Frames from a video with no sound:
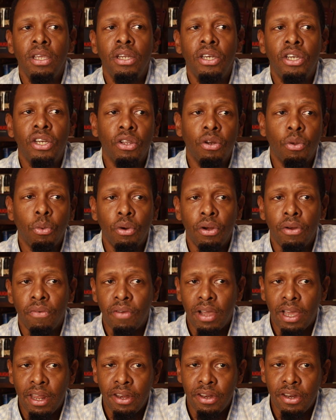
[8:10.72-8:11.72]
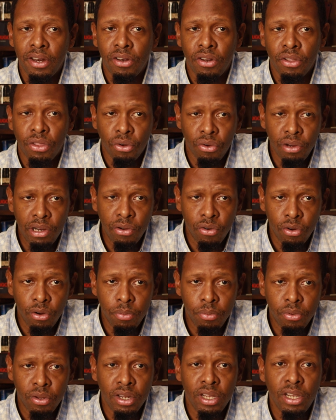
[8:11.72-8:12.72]
Children were divided into 3
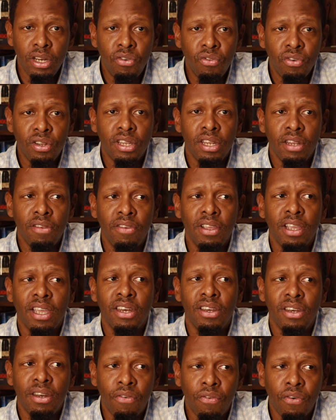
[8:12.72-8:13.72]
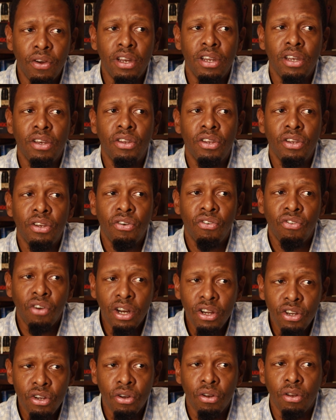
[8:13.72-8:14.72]
groups, each receiving a different
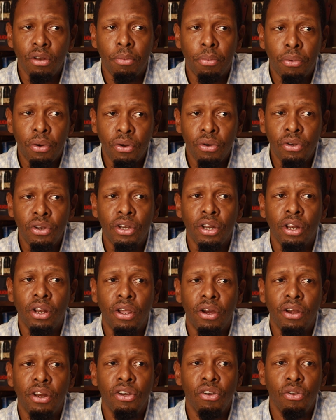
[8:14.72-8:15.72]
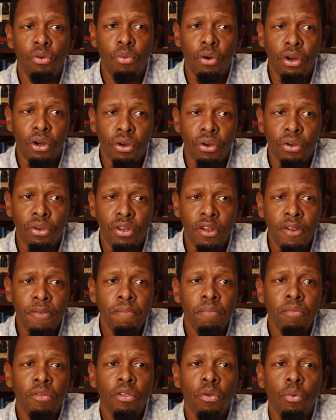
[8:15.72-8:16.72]
instructional approach to learning new words.
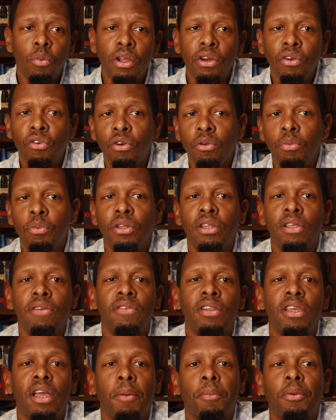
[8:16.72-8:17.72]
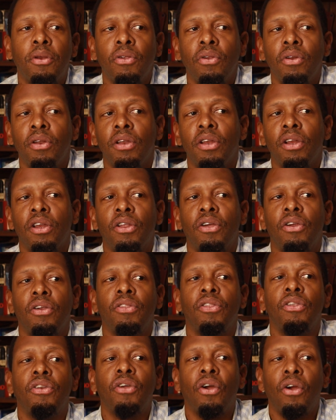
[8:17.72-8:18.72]
One group was given the opportunity to
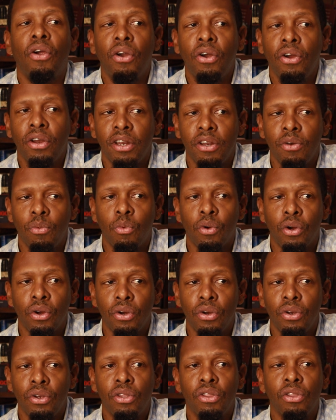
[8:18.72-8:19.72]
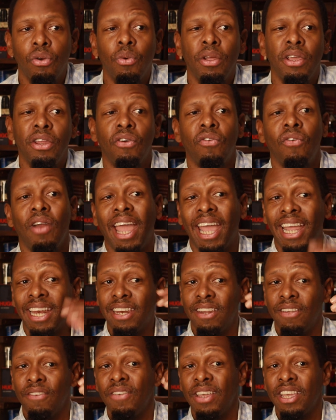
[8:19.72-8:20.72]
learn the targeted words through
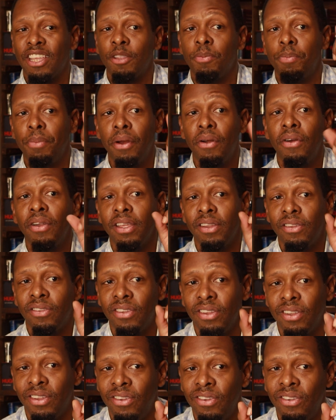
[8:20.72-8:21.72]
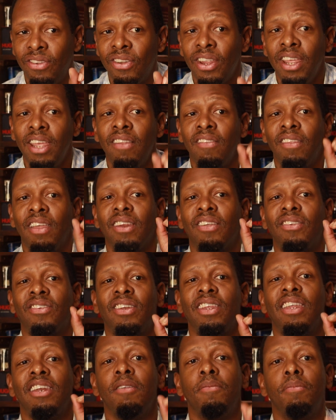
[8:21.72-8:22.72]
interactive experiences that
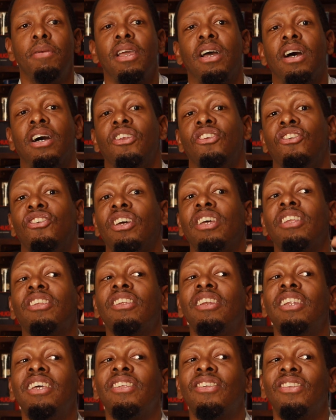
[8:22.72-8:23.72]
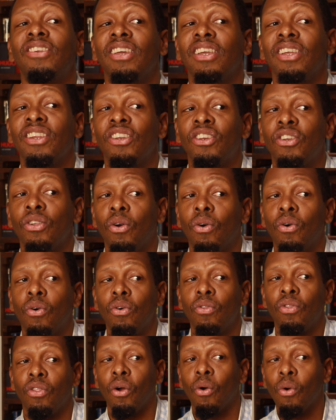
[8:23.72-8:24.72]
extended beyond just listening to
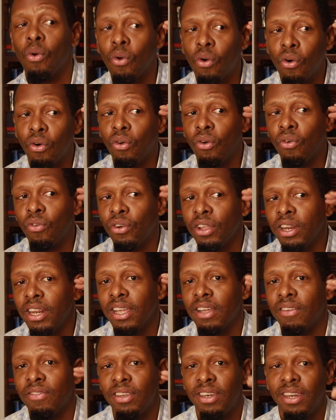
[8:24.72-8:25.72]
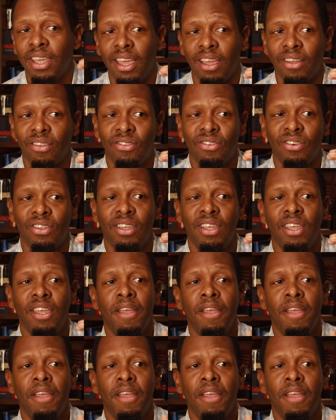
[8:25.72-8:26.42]
the oral reading of the text.